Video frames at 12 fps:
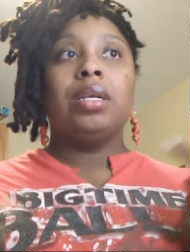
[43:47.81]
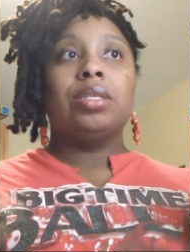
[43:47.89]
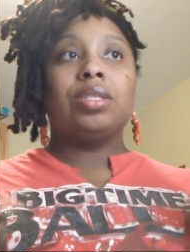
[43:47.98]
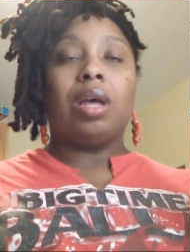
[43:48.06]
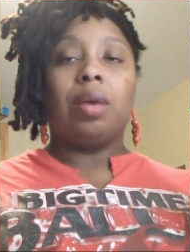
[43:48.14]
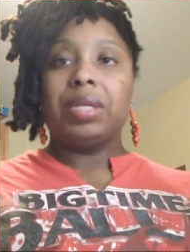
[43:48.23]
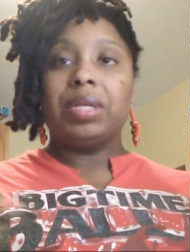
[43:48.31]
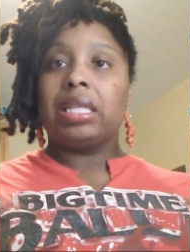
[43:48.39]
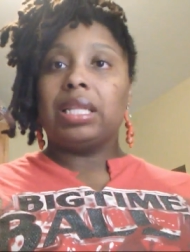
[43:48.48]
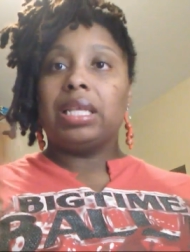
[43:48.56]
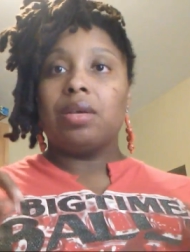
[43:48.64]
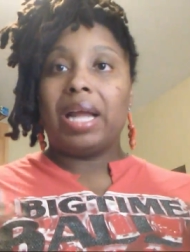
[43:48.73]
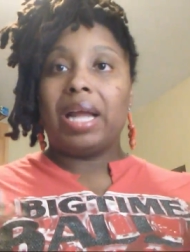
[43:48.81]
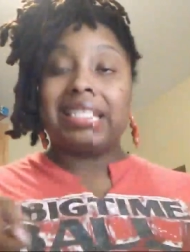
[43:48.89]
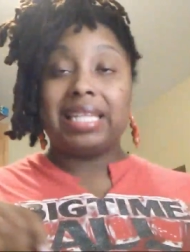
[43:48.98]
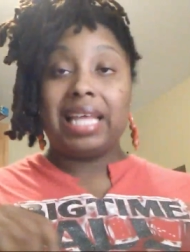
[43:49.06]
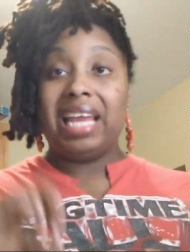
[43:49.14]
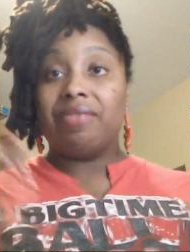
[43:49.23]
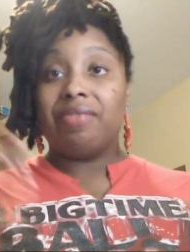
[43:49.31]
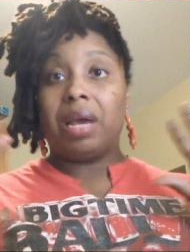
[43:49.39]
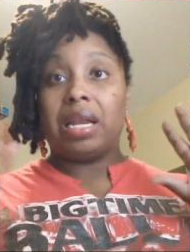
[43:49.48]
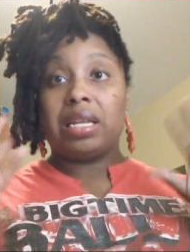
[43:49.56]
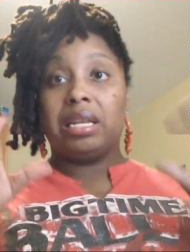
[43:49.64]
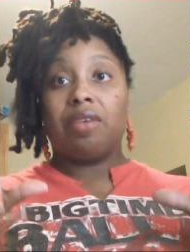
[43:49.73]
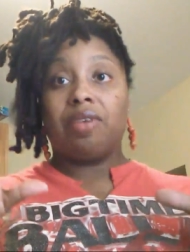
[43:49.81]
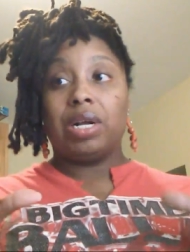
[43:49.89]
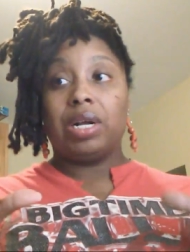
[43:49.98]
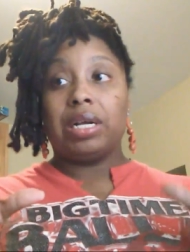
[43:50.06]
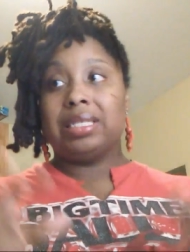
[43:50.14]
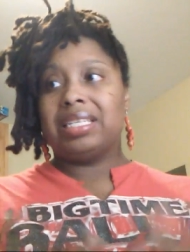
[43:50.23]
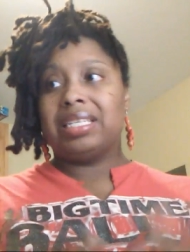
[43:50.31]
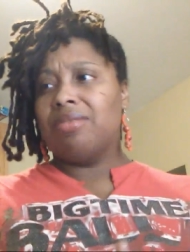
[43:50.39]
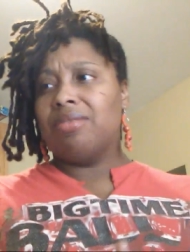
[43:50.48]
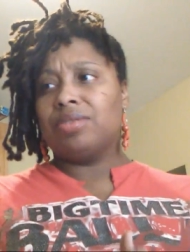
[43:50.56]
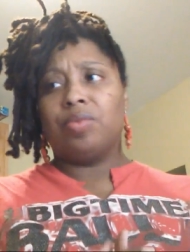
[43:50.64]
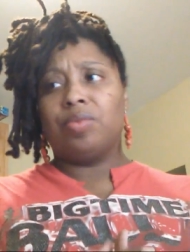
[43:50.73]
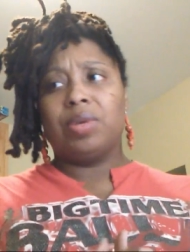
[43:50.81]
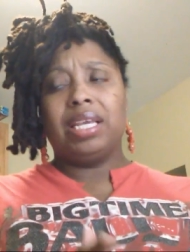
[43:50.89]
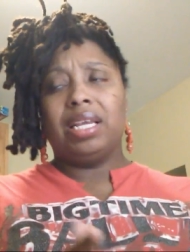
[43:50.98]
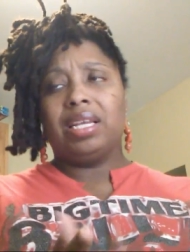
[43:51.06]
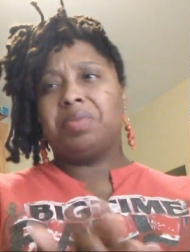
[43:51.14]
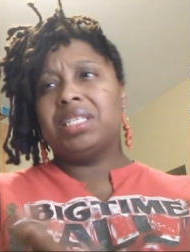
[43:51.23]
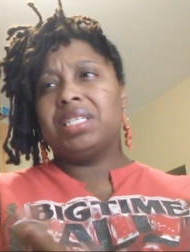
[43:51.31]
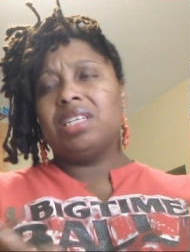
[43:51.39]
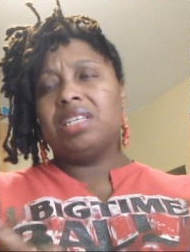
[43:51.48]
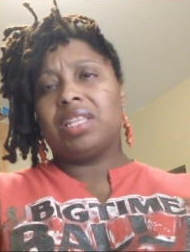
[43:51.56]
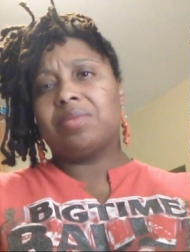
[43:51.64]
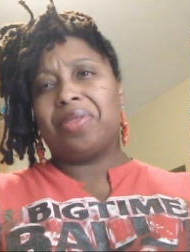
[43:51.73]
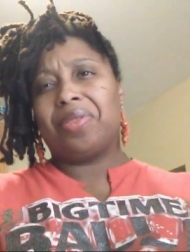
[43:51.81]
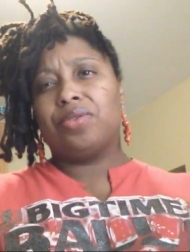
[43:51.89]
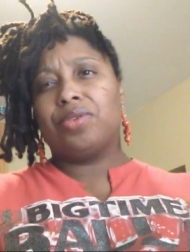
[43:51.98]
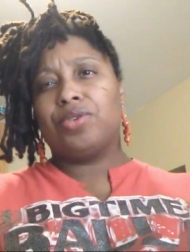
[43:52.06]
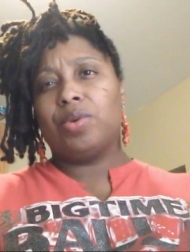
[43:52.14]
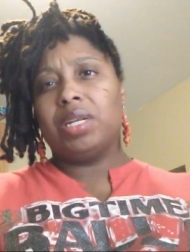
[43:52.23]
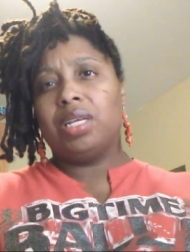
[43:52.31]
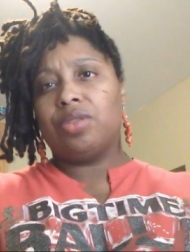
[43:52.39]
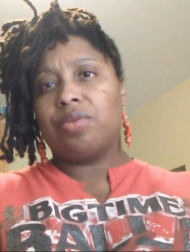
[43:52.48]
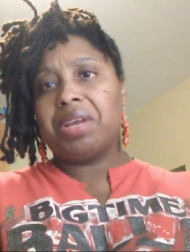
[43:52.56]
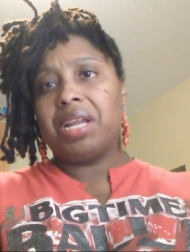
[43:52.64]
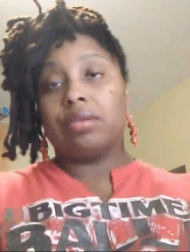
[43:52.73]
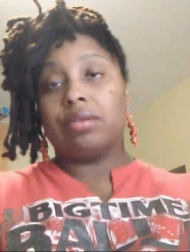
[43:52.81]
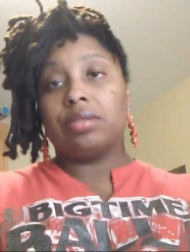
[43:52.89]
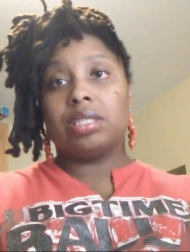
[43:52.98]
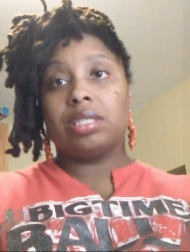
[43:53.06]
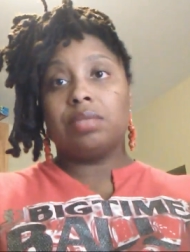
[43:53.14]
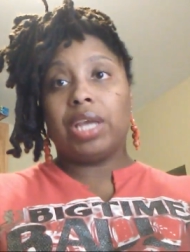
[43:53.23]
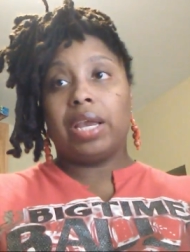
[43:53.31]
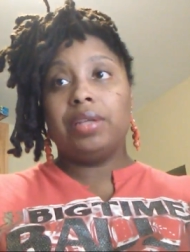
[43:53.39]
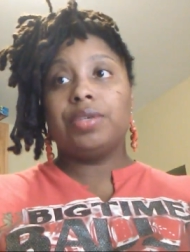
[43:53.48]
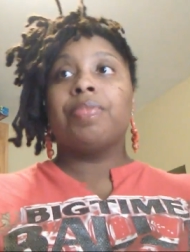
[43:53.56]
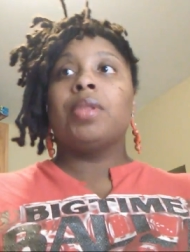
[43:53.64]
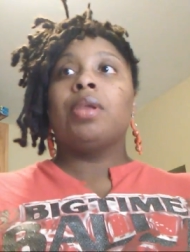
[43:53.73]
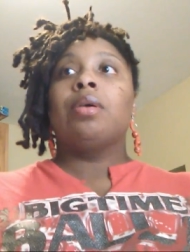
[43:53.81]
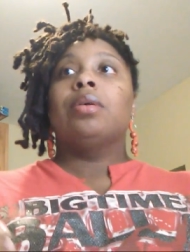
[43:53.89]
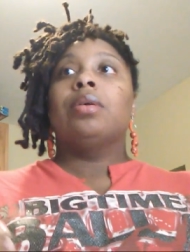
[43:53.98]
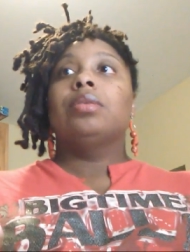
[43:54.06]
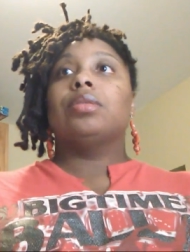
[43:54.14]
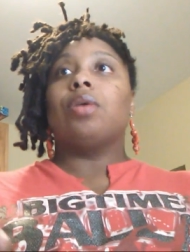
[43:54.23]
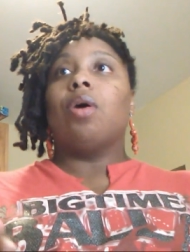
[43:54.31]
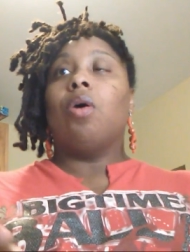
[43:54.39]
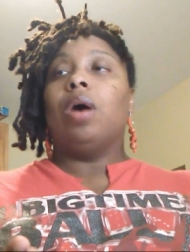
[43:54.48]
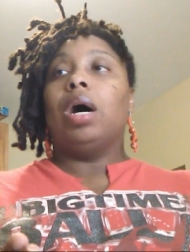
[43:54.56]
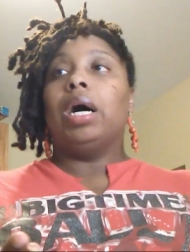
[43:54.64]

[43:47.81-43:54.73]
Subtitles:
So I'll put the link right to that if anybody's looking for a good scale. It's really inexpensive. I think it's about $23 and some change. So,